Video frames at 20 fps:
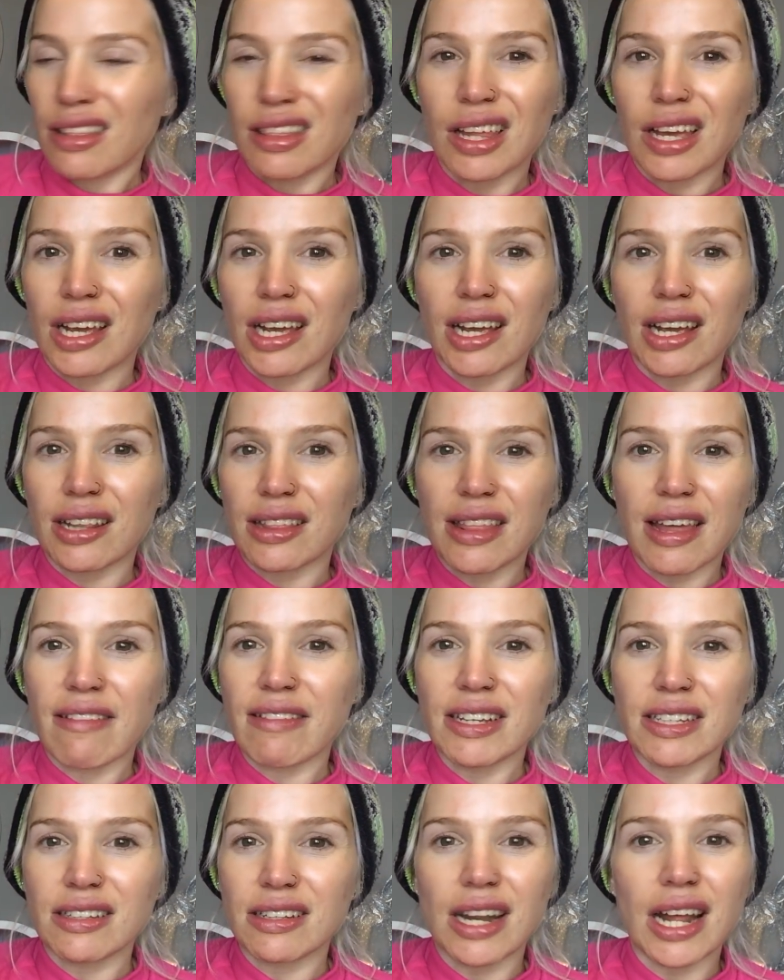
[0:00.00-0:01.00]
there
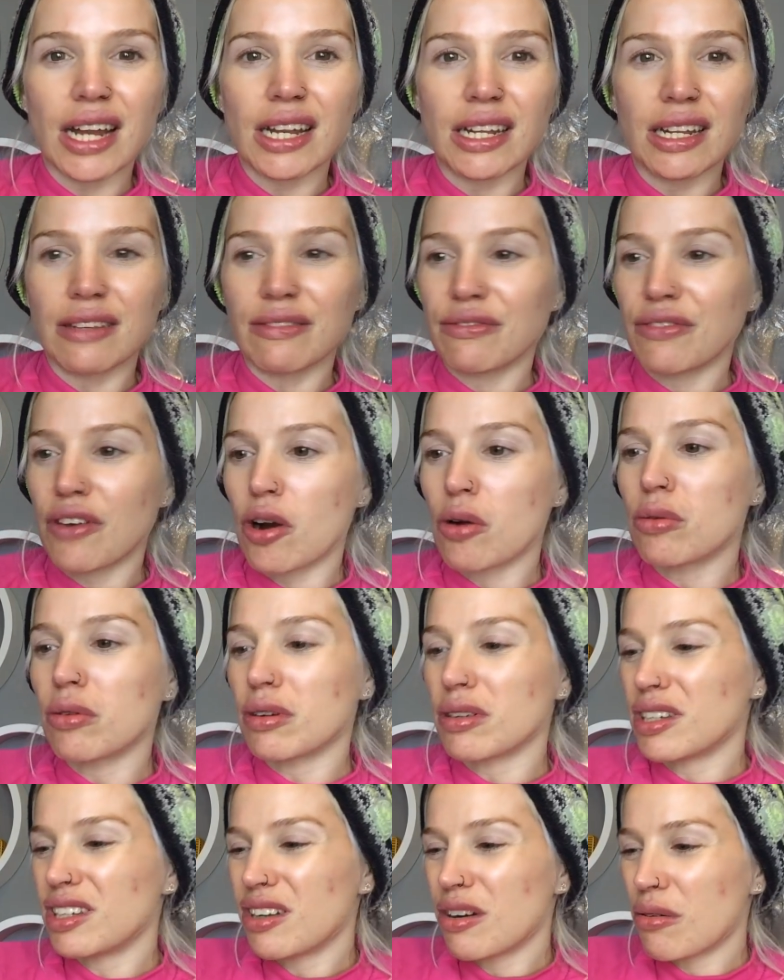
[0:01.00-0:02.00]
there isn't any
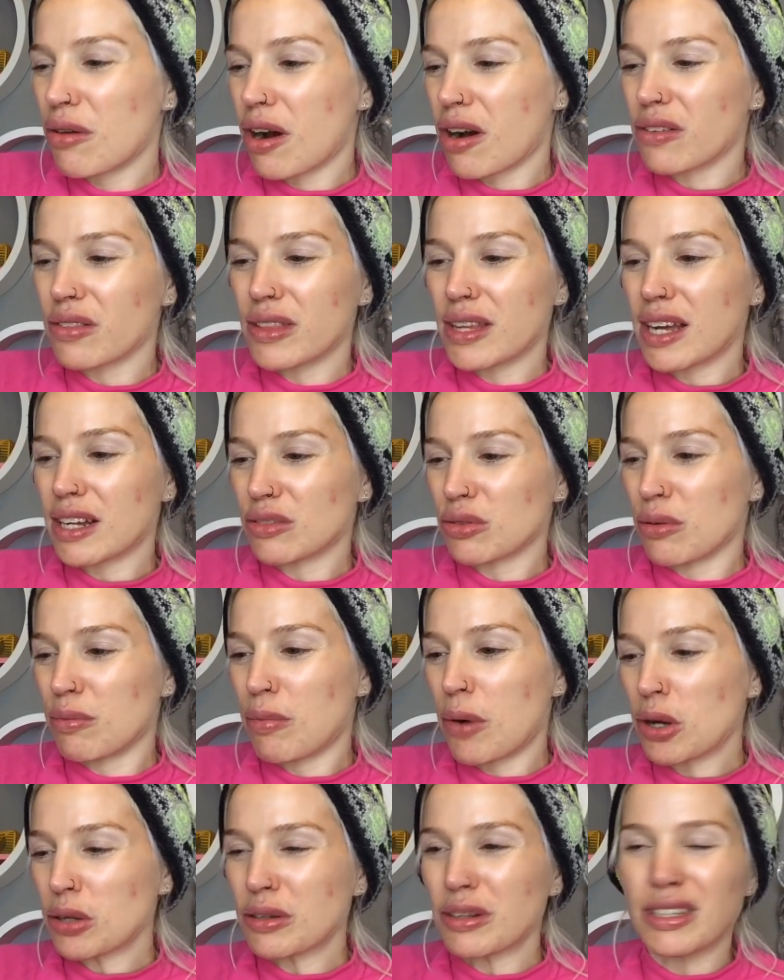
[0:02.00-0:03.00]
info you know on the actual
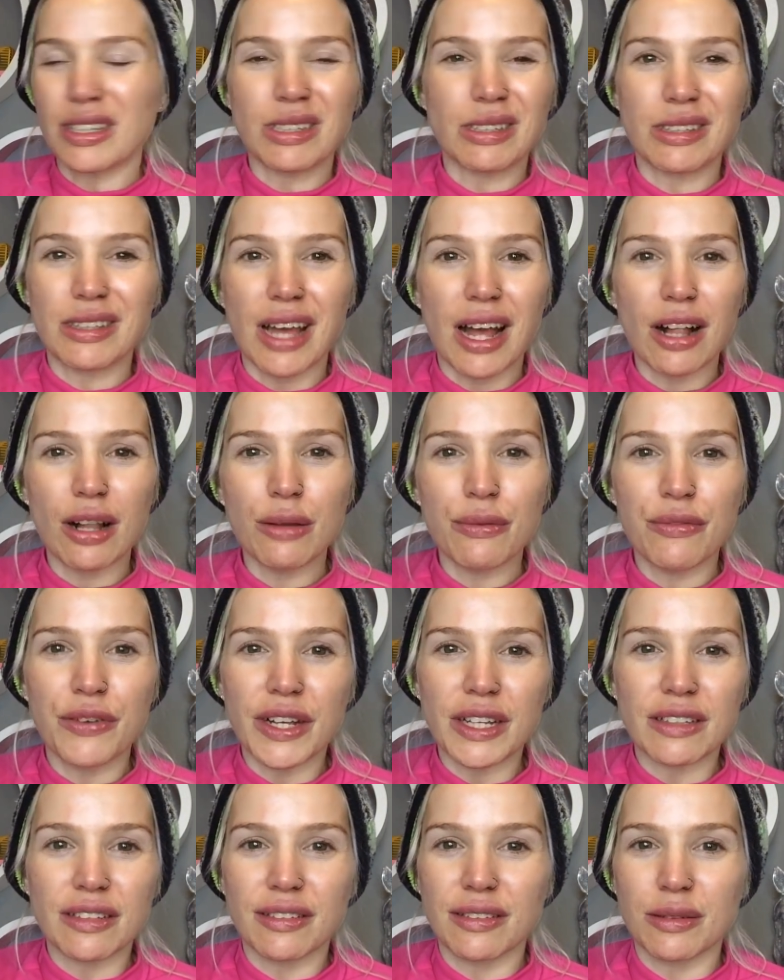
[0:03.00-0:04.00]
bottle itself
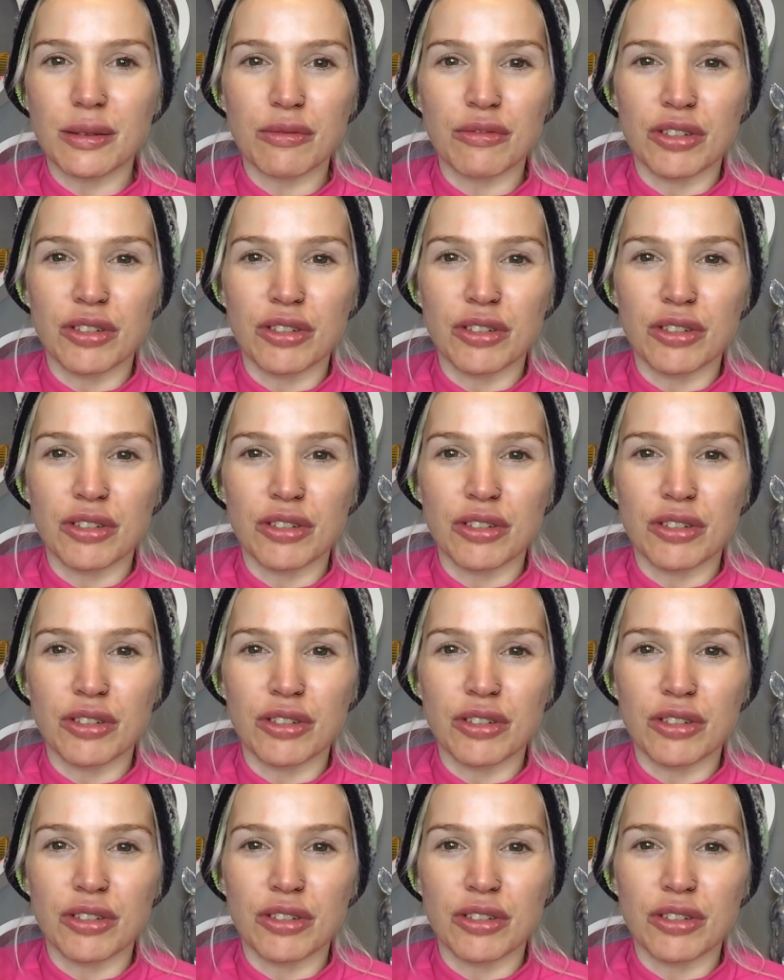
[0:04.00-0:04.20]
it's